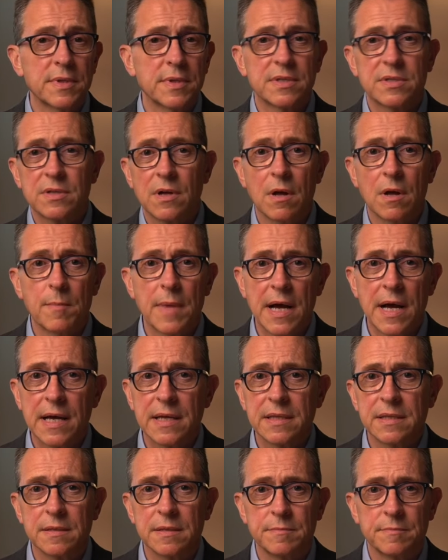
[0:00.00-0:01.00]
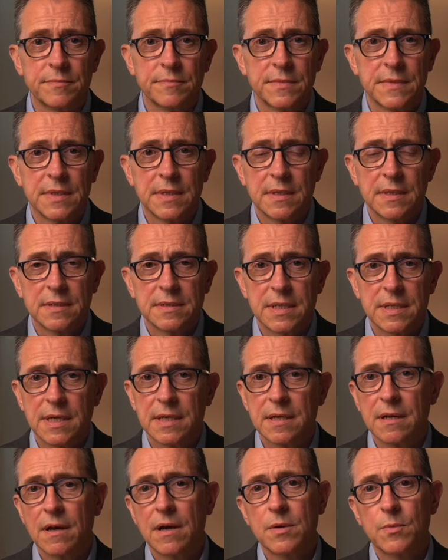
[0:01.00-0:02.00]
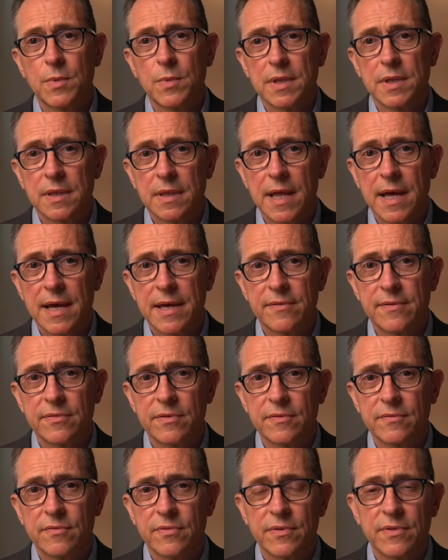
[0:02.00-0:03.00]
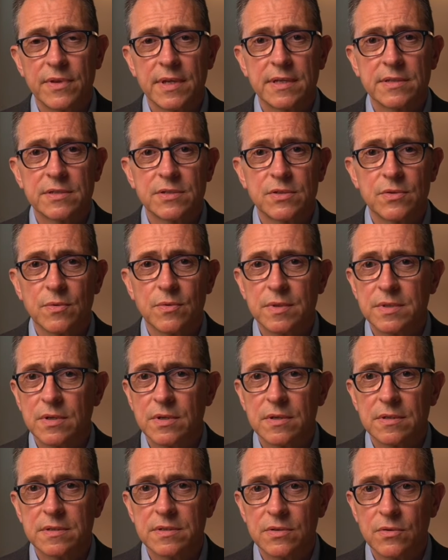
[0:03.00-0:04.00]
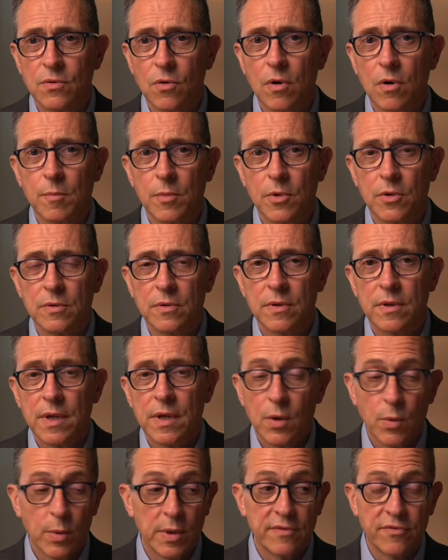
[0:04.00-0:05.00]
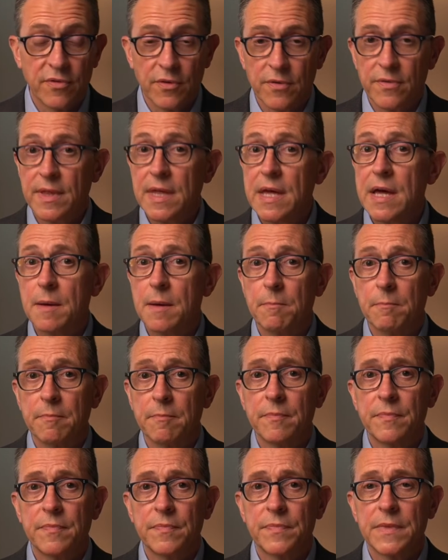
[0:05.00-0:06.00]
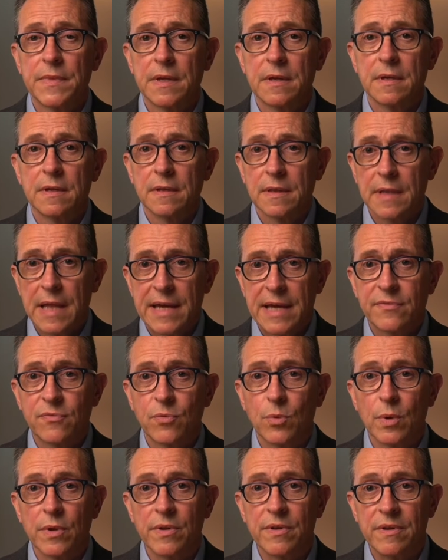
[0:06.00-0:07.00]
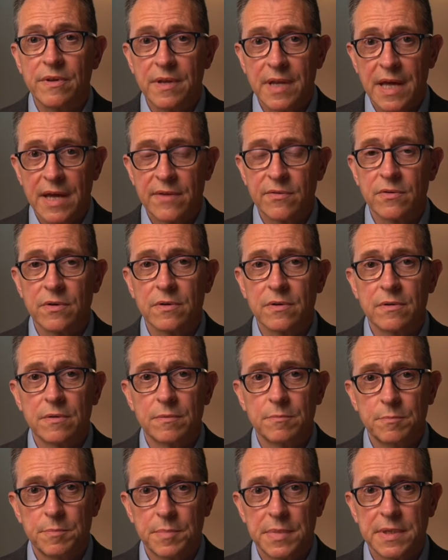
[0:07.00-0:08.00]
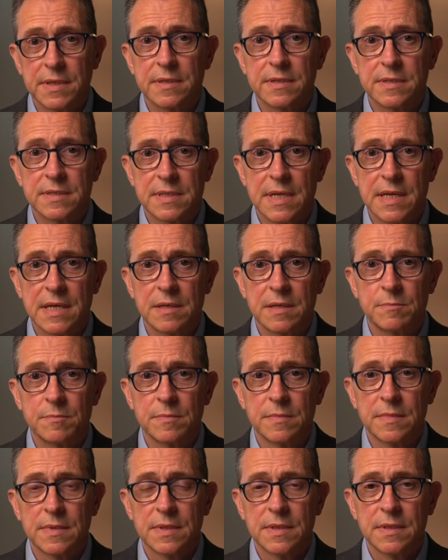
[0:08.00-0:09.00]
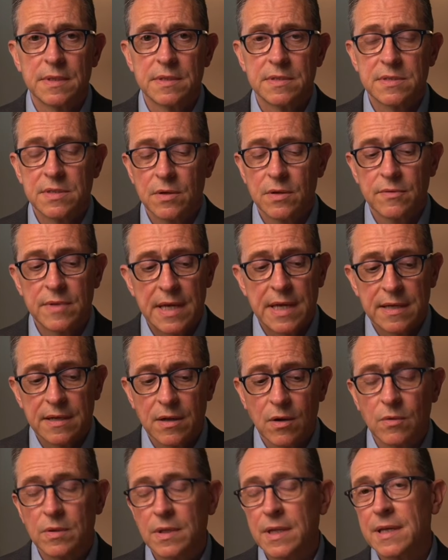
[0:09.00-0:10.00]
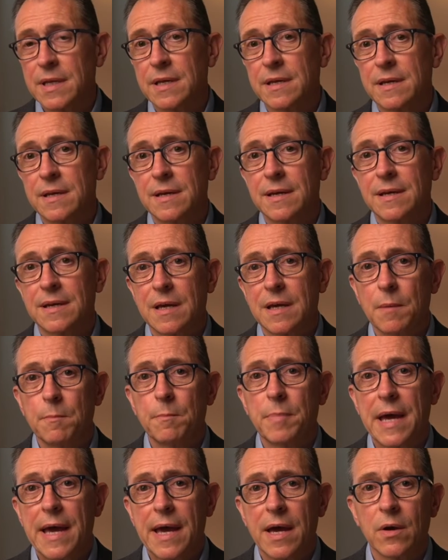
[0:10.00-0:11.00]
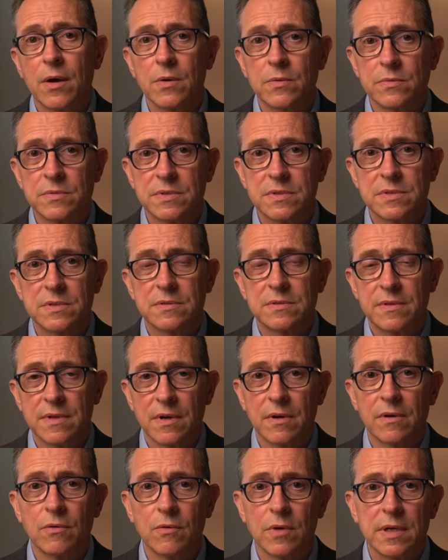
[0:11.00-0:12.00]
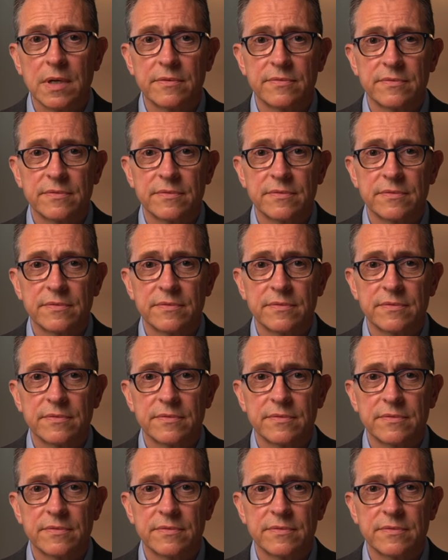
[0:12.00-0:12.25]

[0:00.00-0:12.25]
this all behind them, to get on with life and for things to return to normal, when for them, life will never be the same. So that only compounds their grief.